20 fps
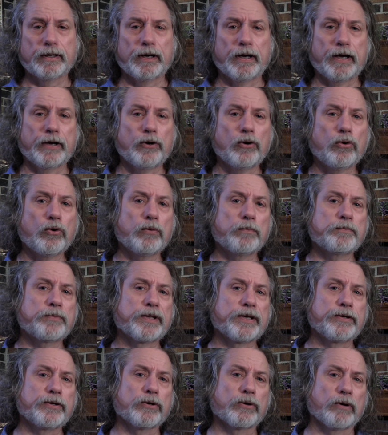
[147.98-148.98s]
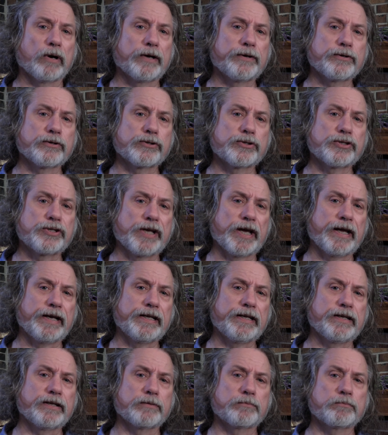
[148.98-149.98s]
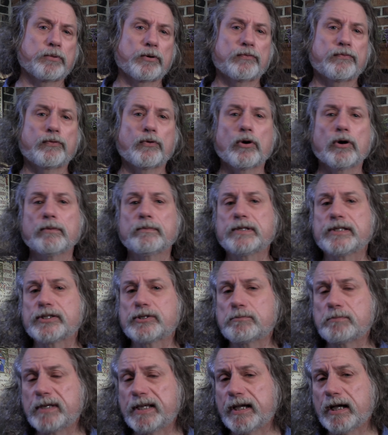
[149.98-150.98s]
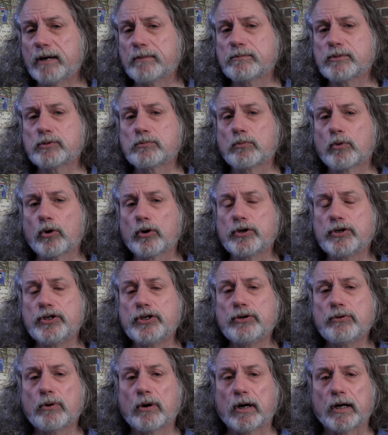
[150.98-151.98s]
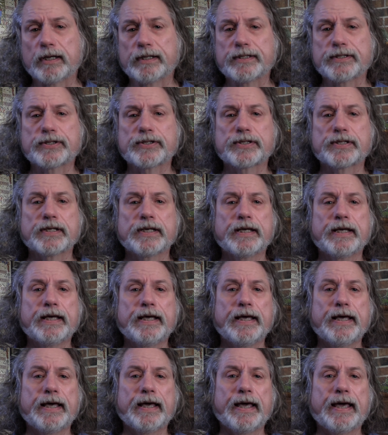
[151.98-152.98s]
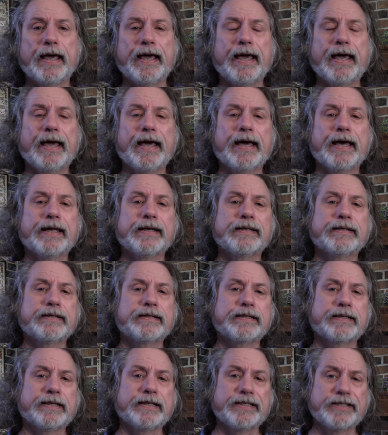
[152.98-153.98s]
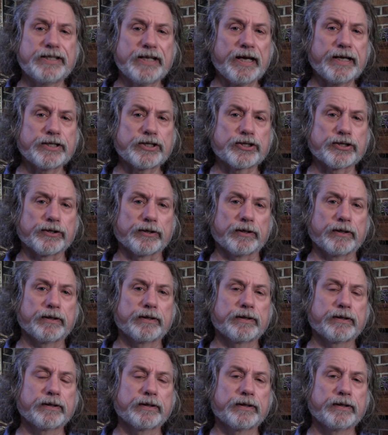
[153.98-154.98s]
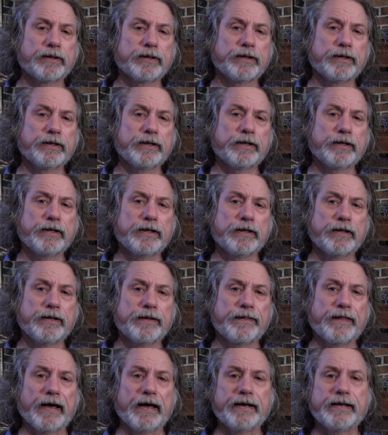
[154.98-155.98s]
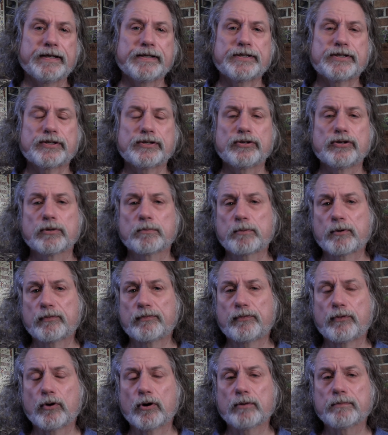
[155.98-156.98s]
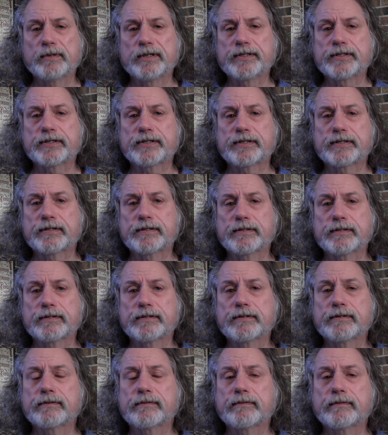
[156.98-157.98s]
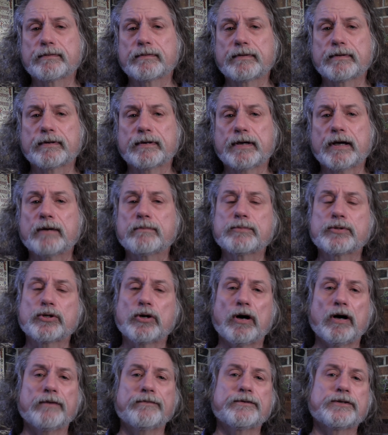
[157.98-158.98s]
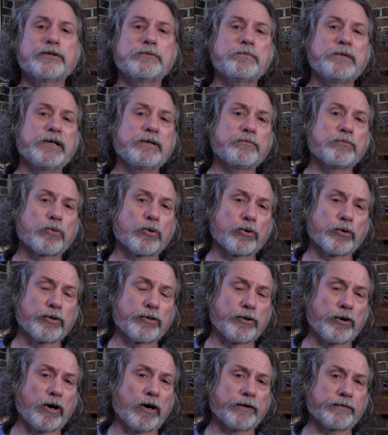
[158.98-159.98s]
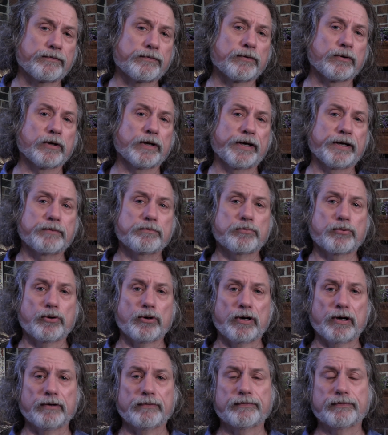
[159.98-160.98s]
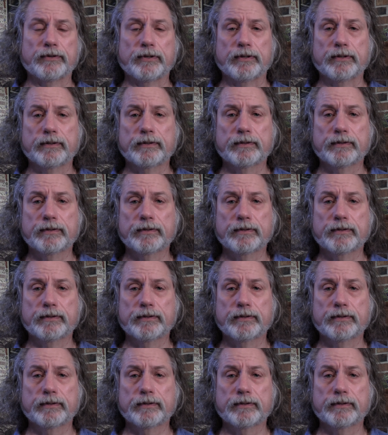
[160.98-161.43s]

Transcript: I hope that your understanding and performance becomes more nuanced and intentional. That is, your performance comes off as being more thoughtful and prayerful.